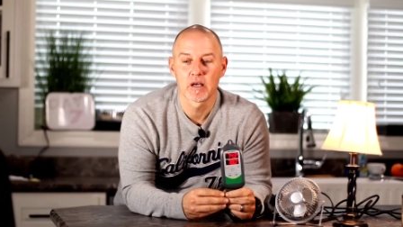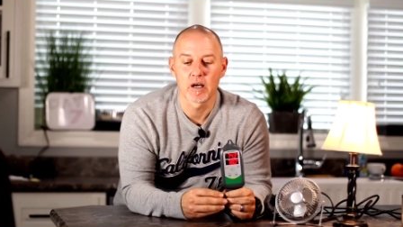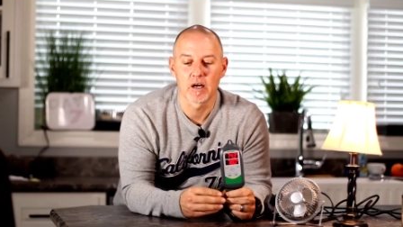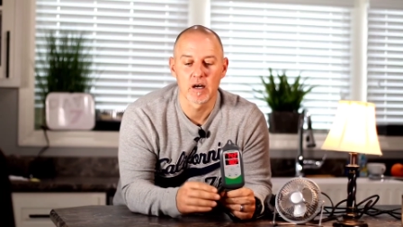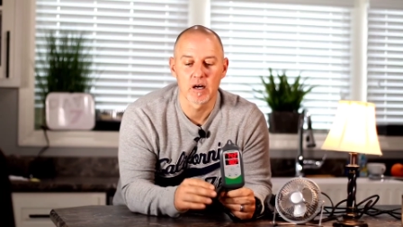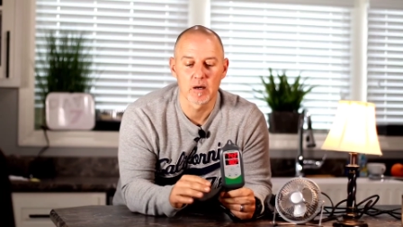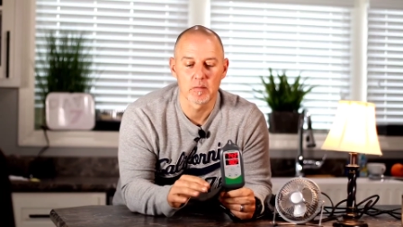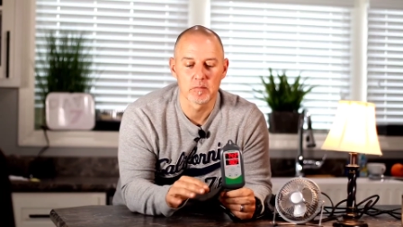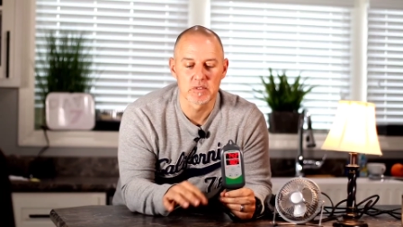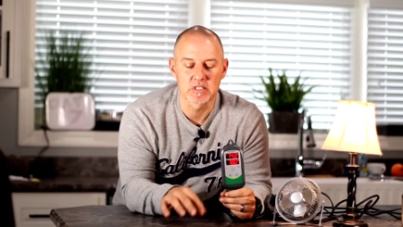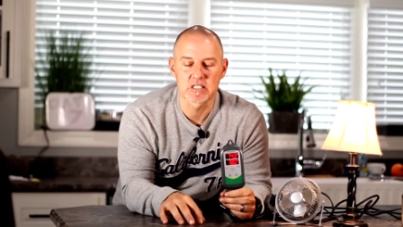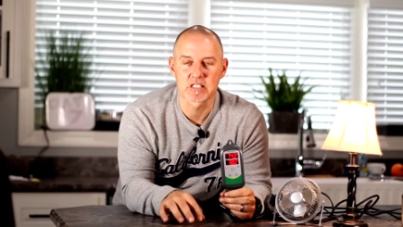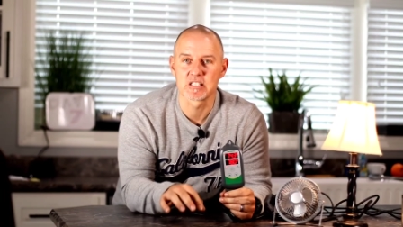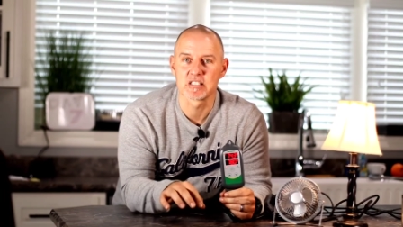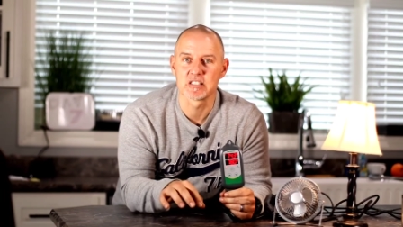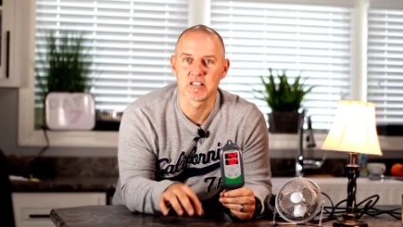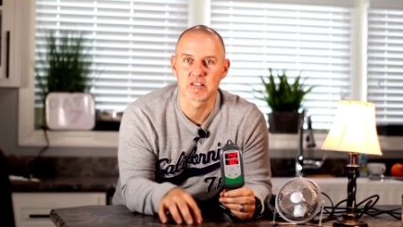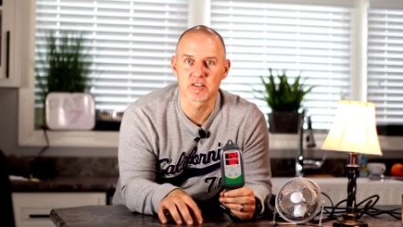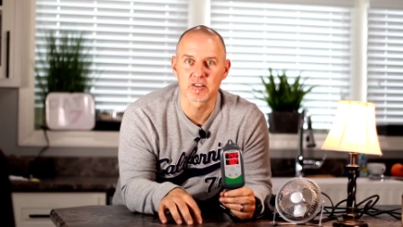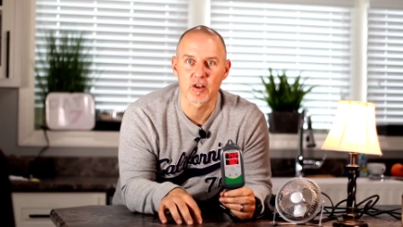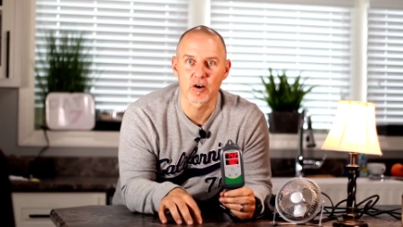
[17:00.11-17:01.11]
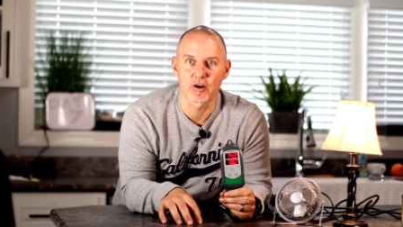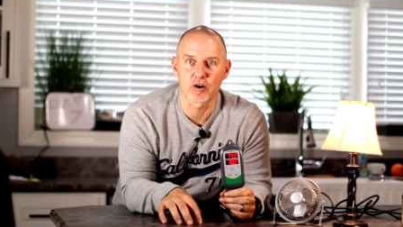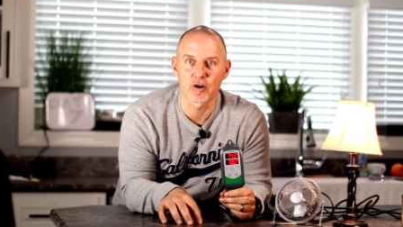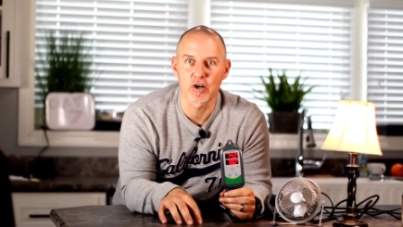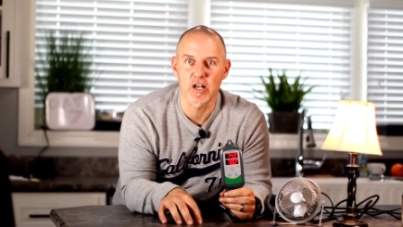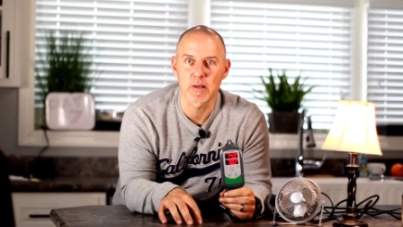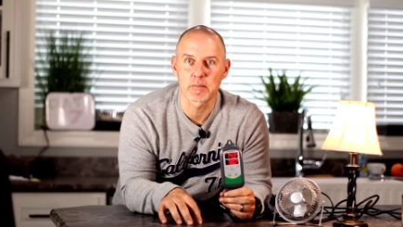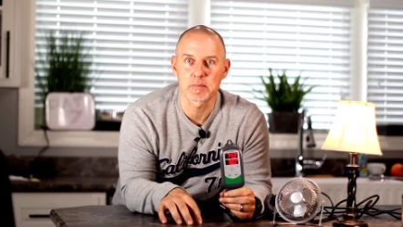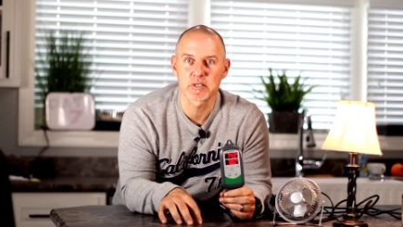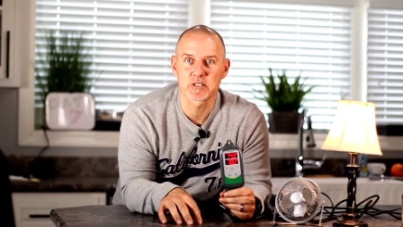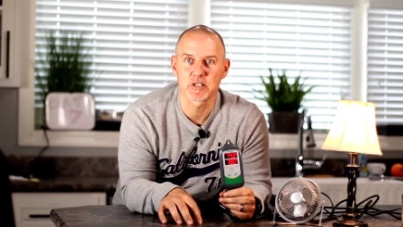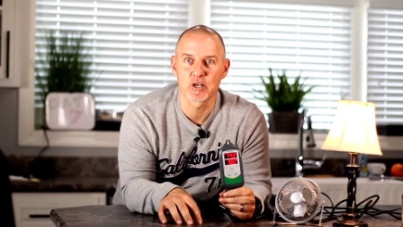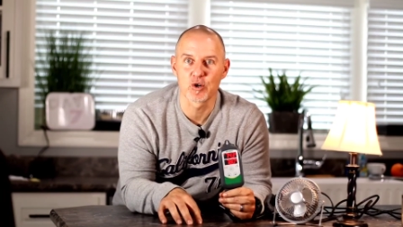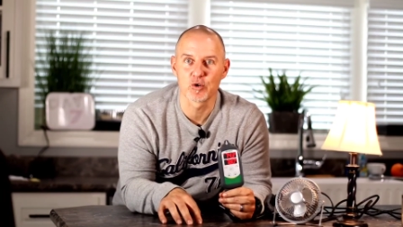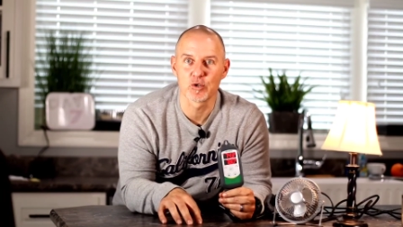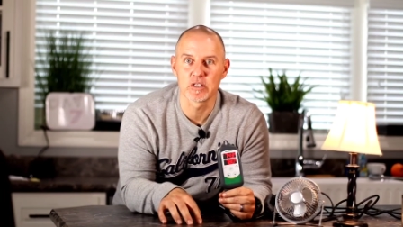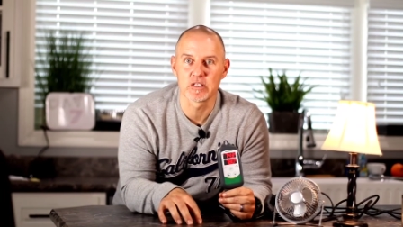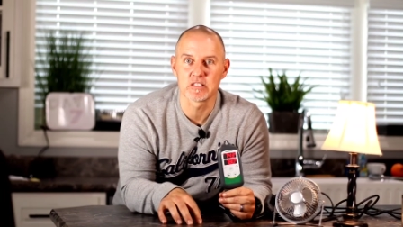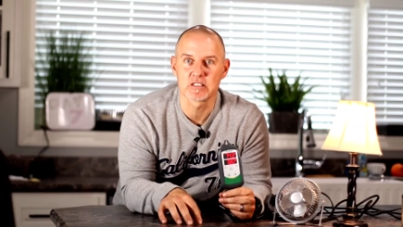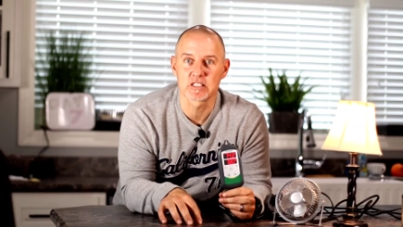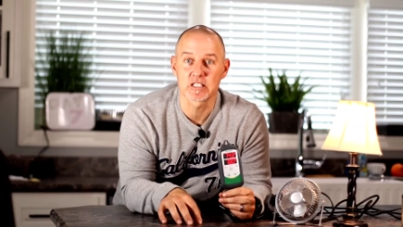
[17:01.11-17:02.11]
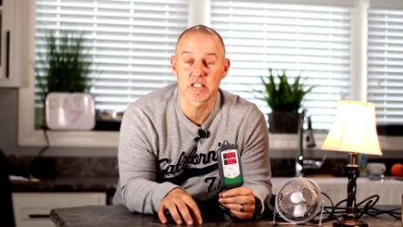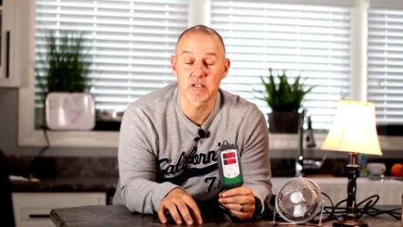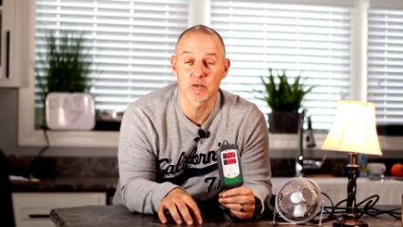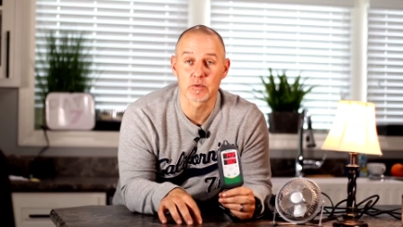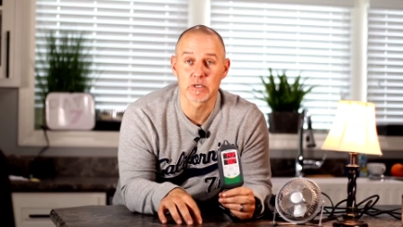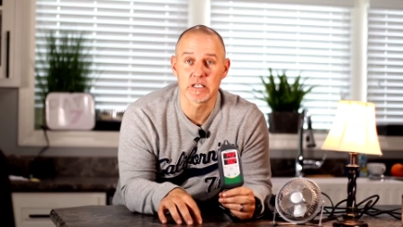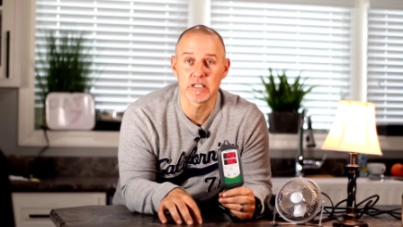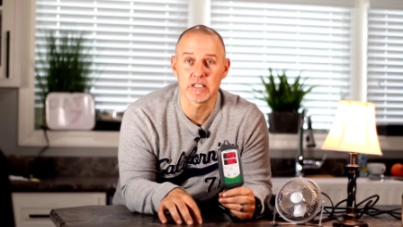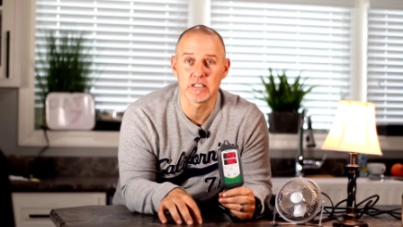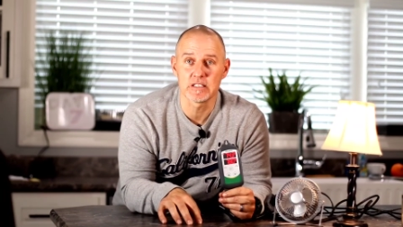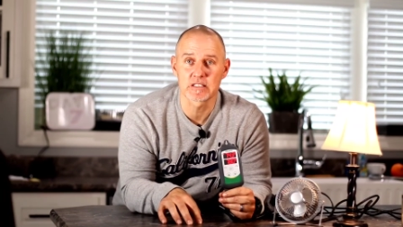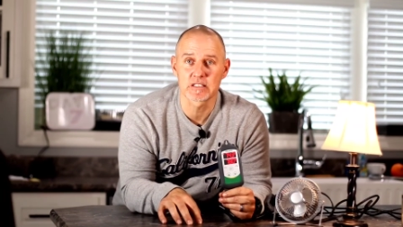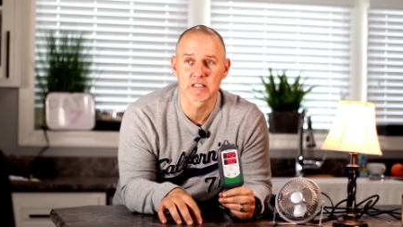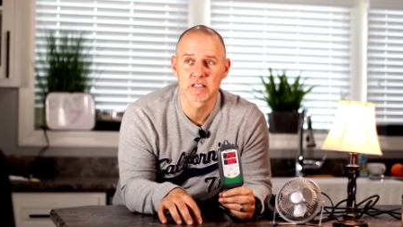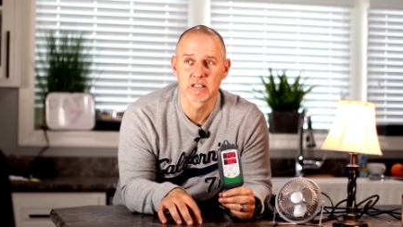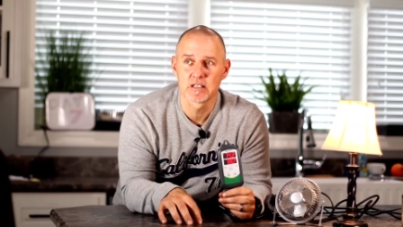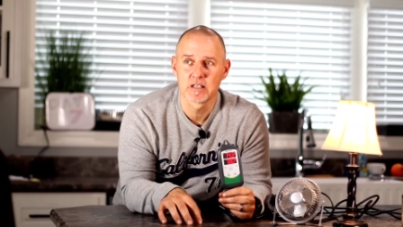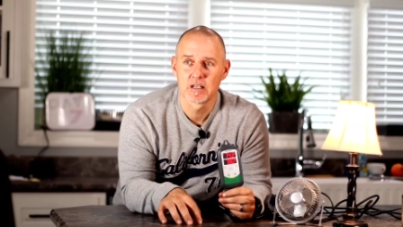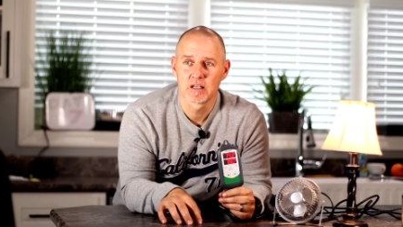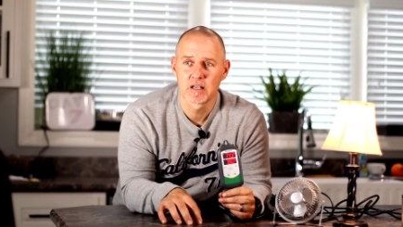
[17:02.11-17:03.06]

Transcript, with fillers: Um, this is the third episode in the series.